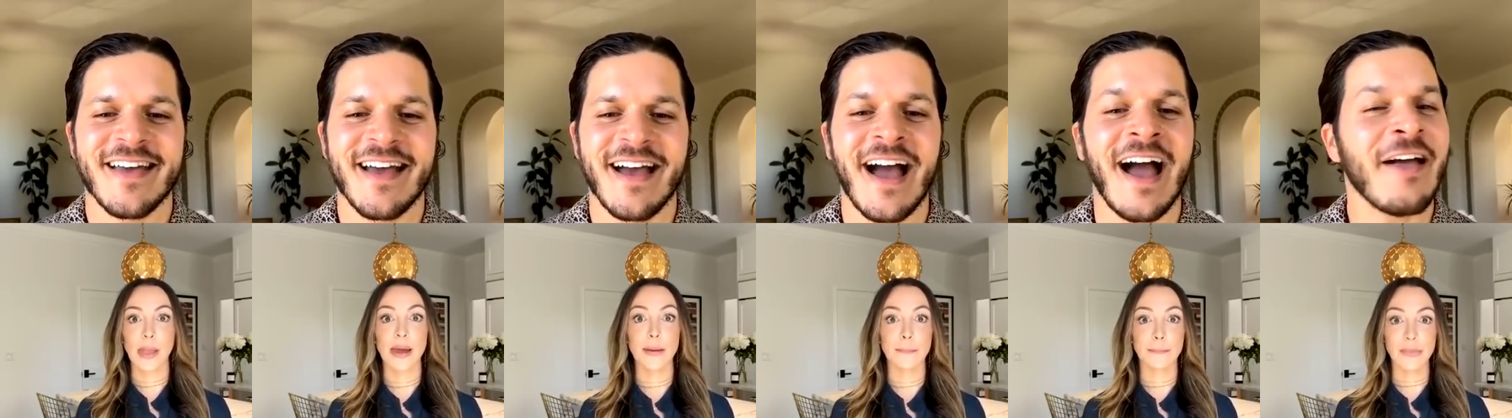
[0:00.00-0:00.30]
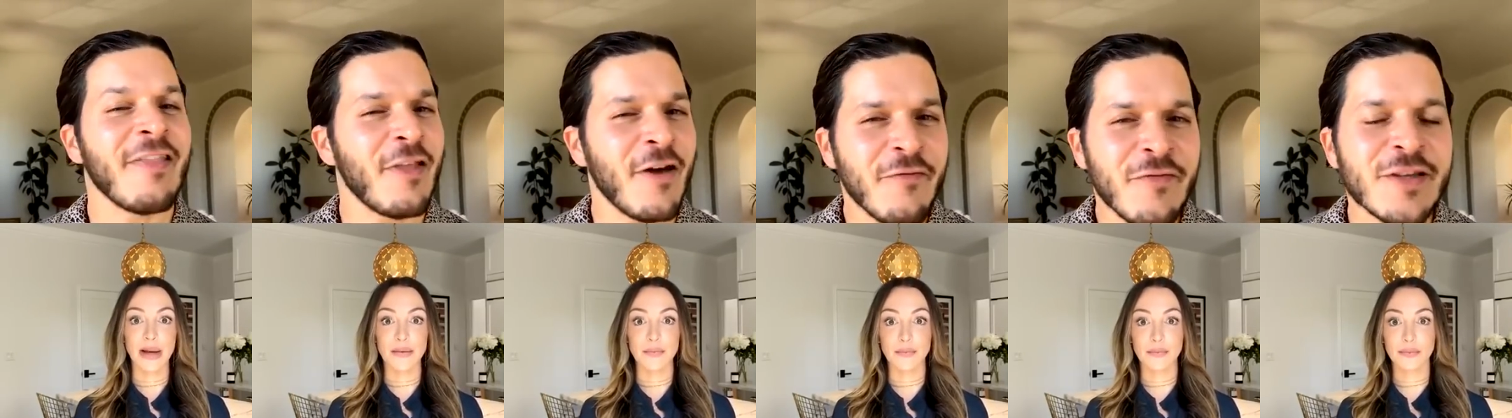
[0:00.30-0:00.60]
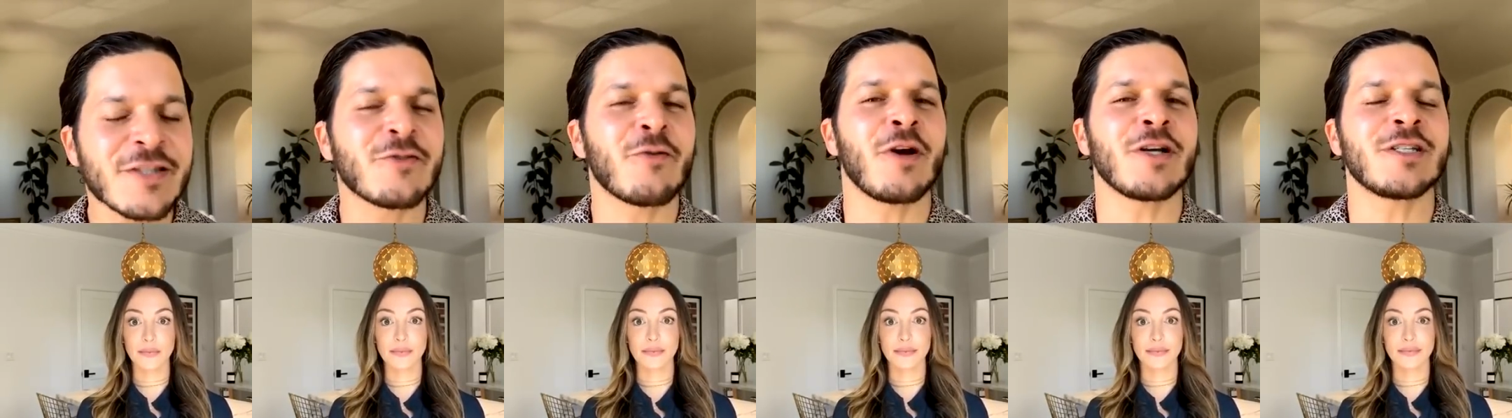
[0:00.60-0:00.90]
Speaker 1: I love
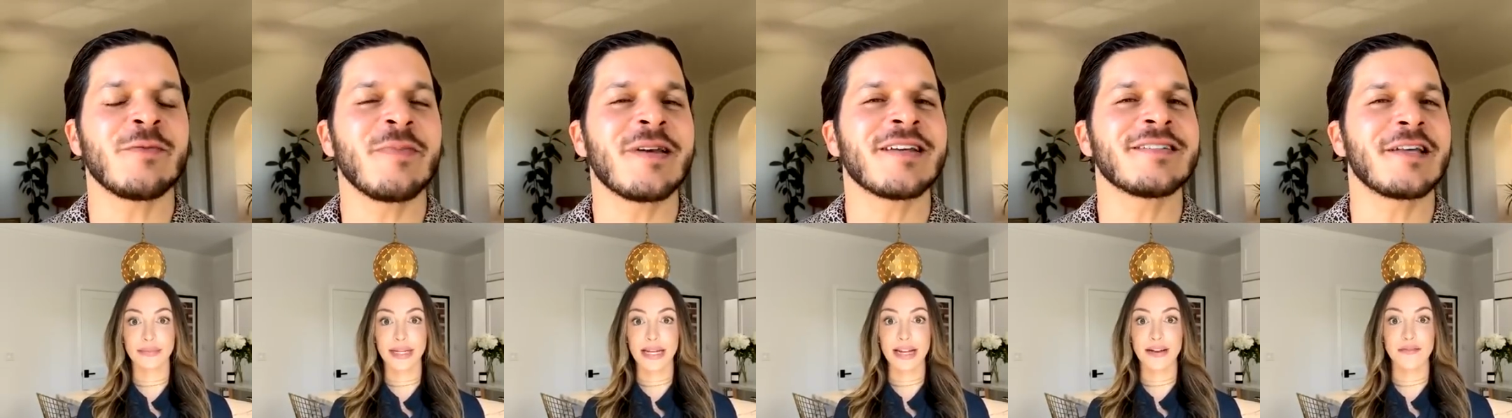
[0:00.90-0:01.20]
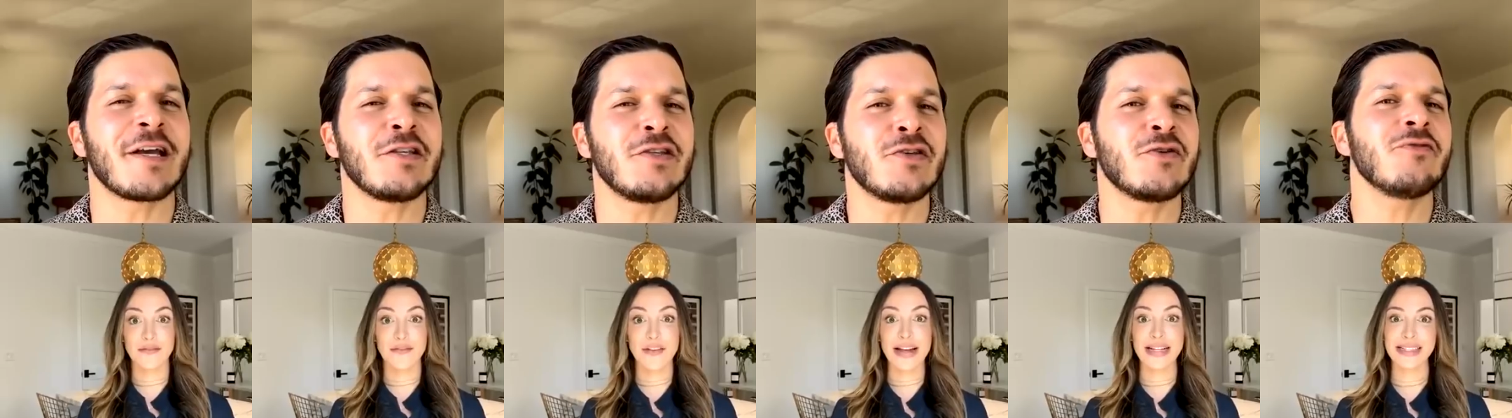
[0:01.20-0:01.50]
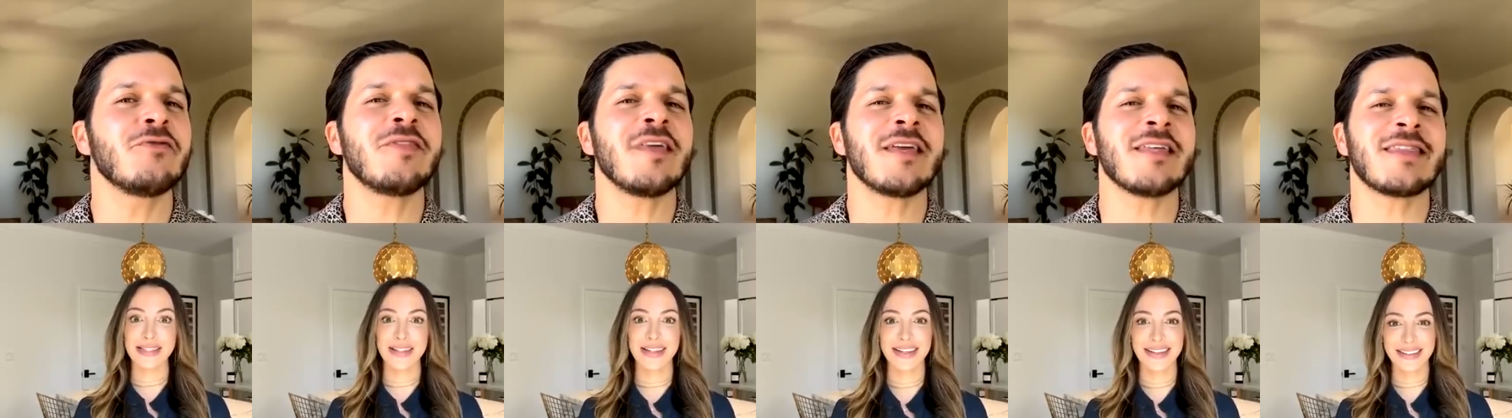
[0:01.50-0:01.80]
this question because I do
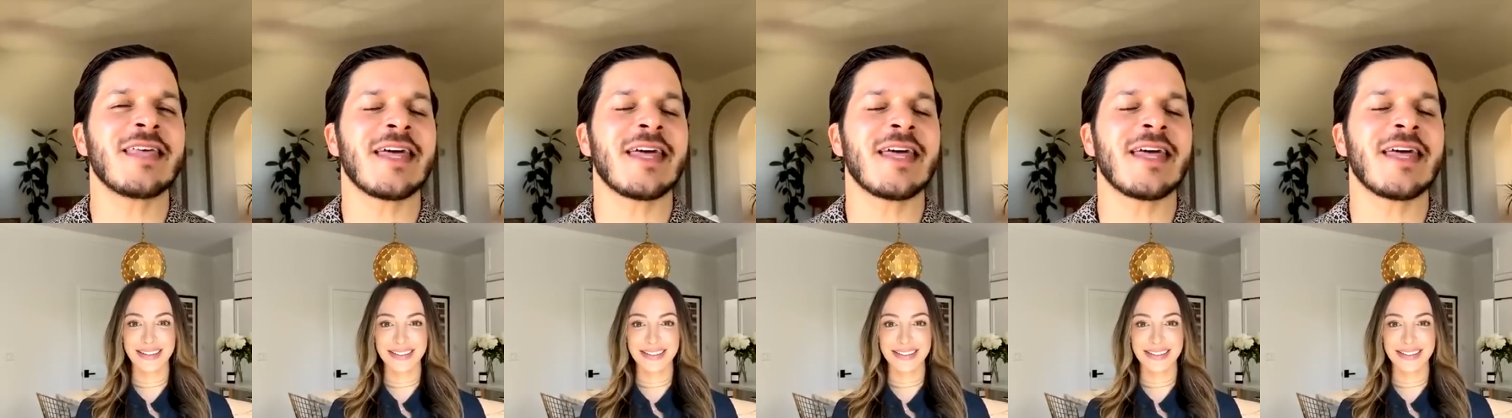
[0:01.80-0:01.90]
think that